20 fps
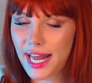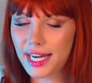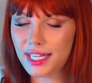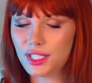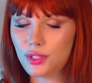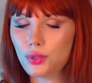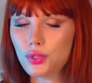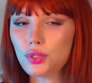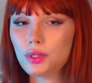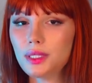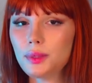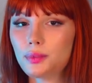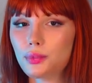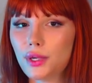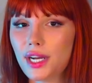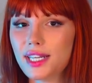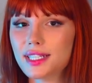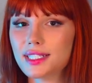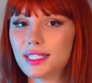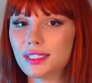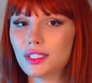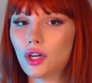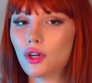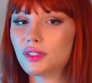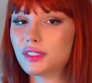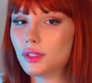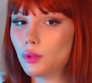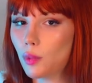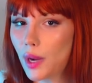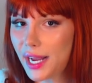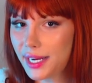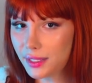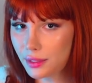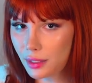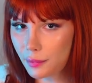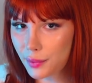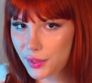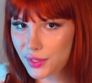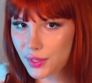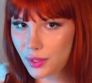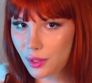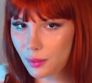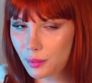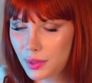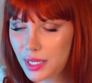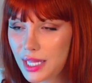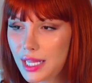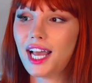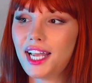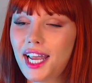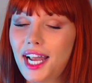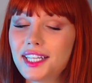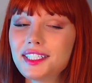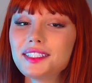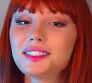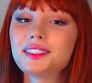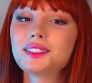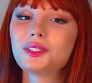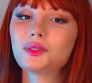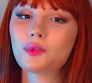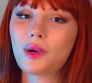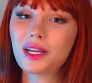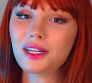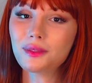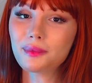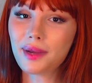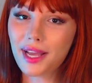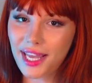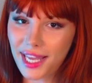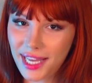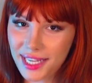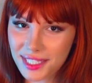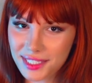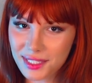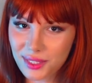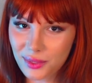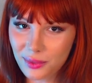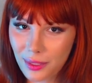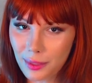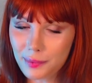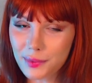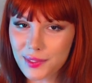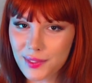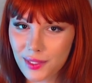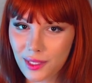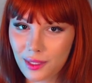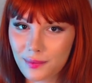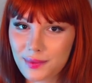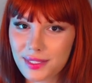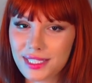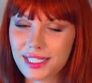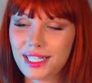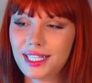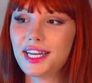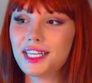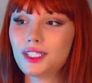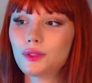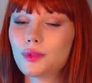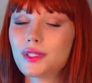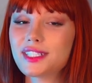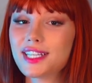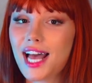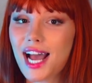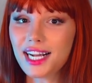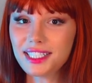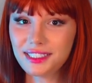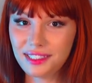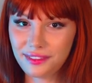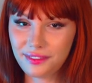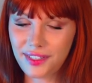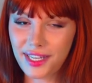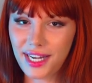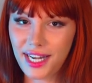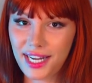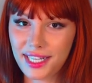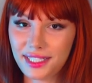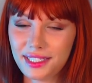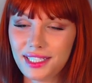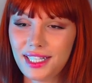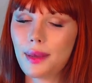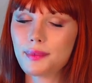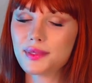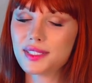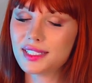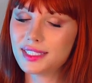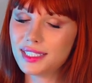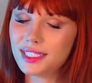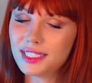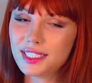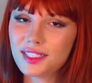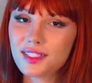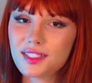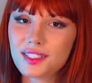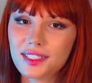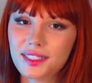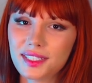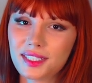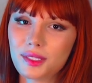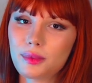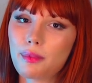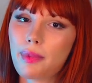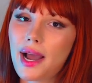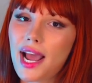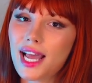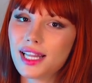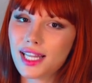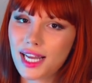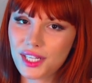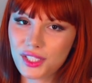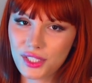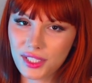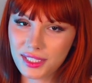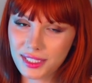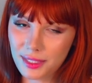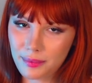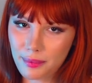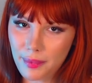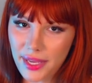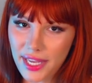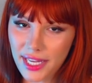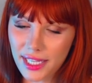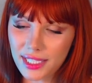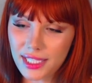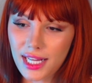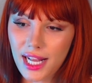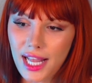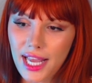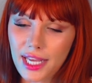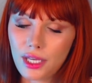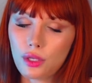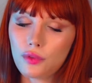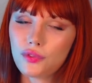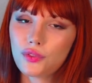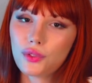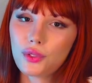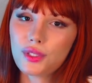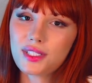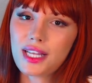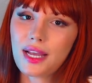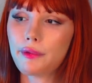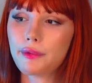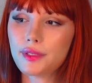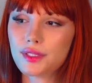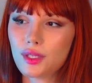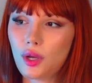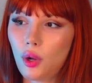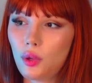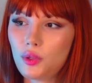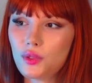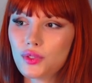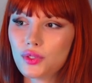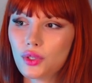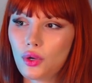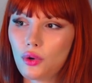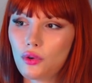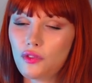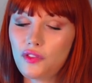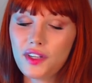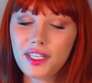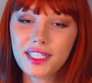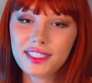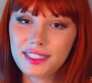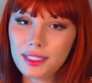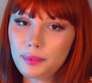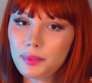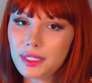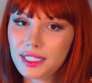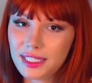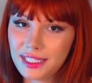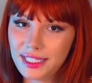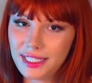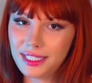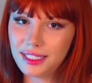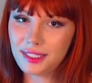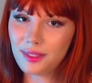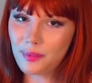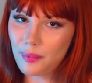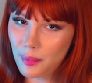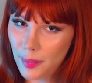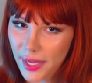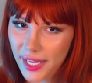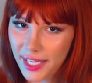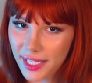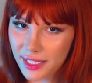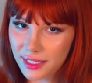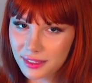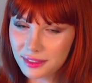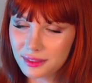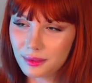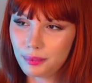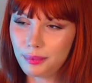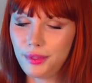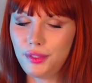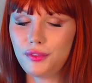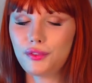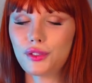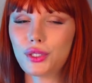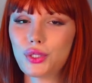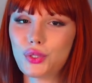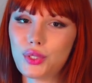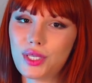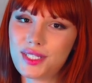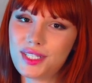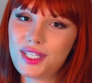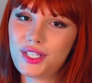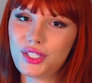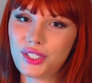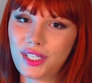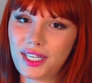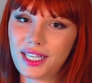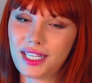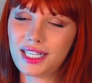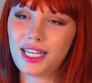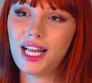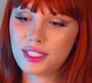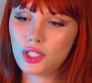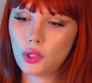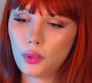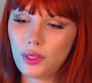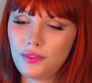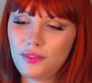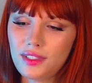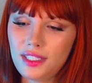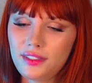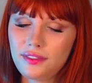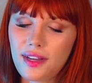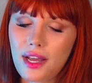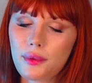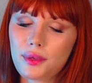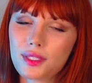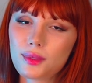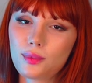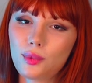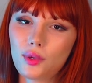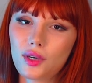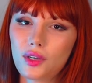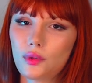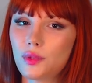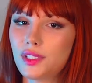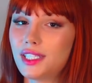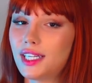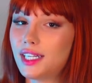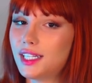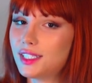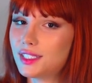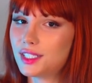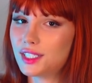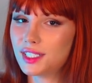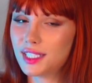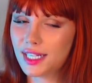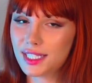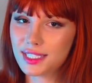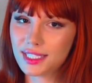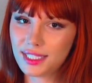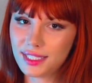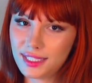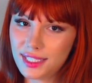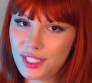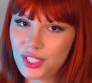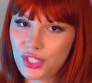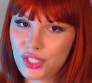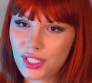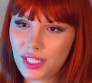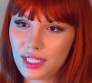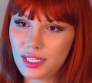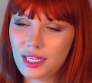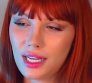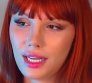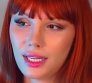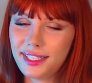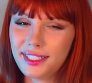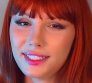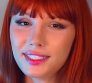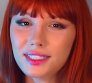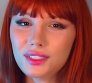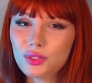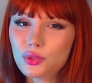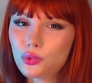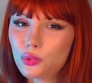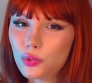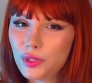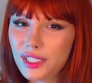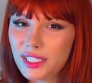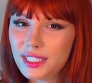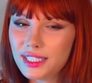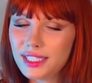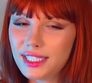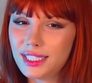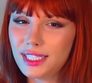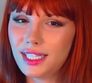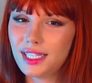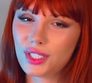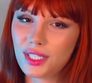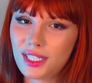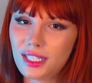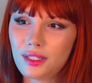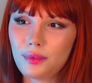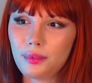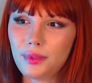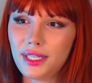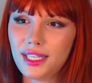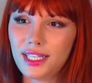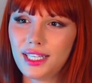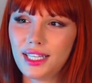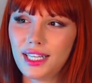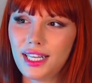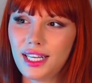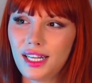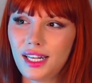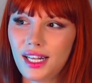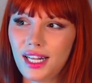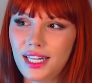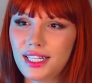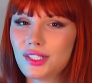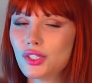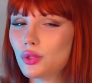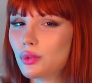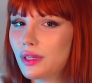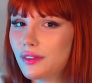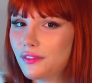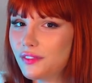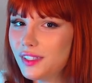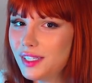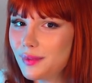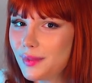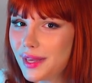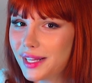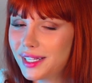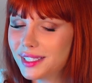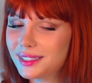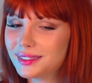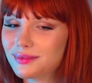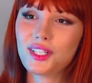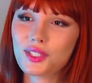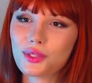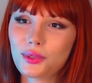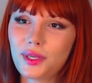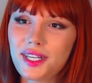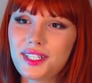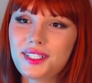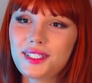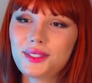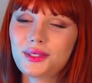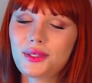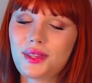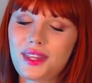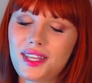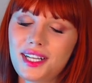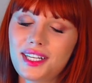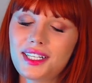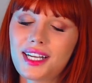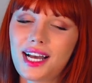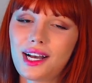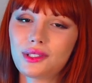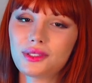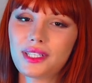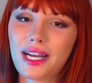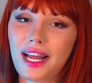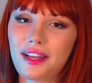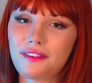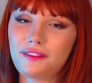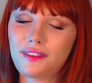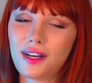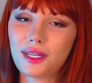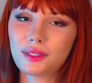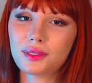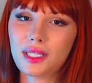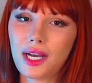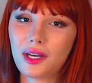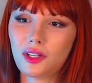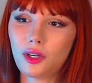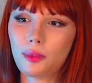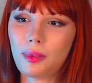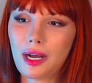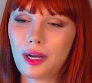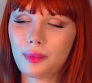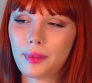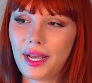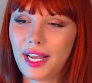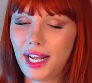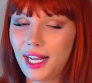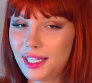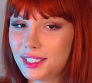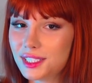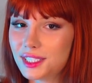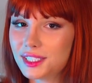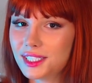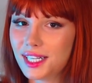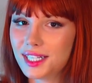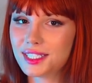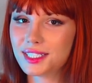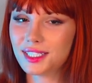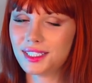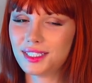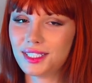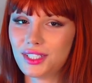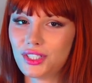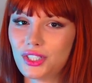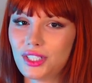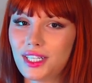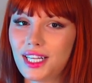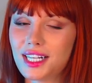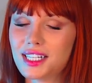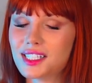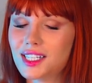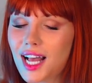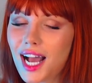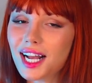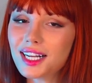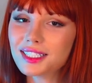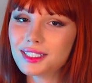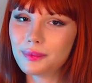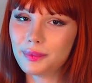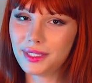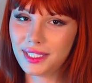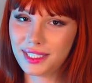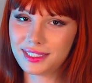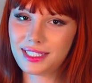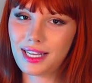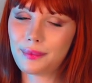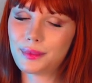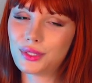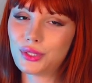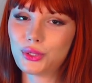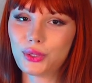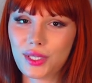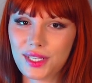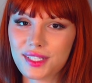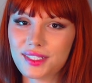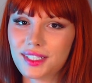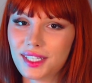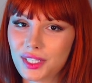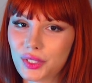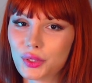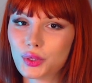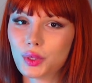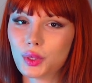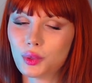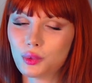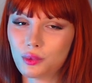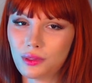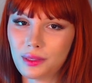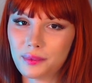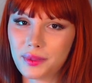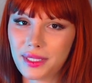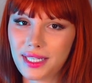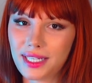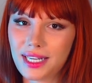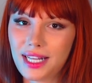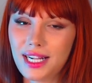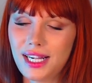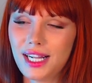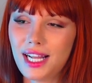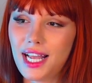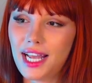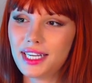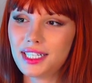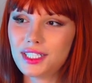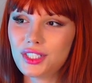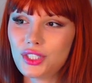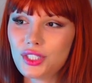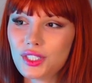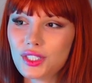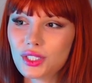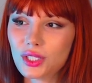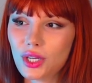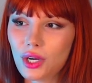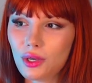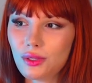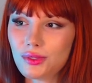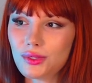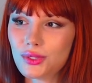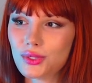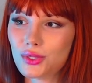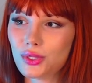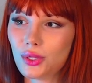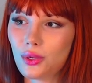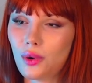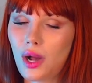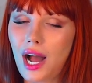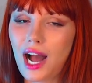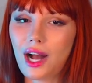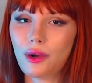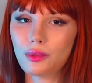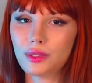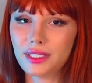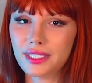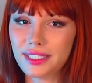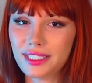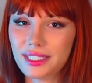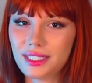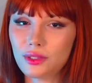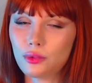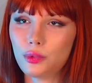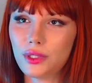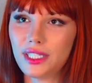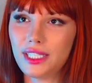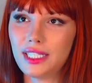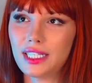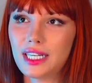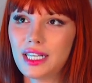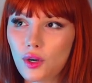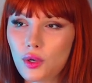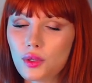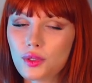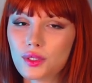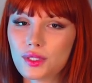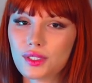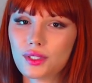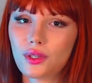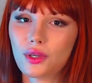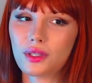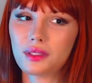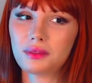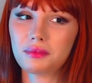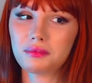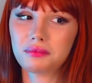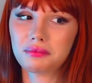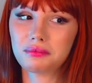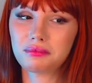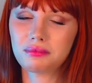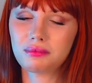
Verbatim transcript: that is usually present on the Y chromosome, I had it in one of my X chromosomes and it was activated. I'm still considered biologically male, and of course I was also phenotypically male before transitioning. So even if I was born with an intersex condition, it didn't really turn me into a female. It's crazy to think now that I found out about my intersex condition exactly because I'm a transsexual woman. And it just goes to show how little we focus on,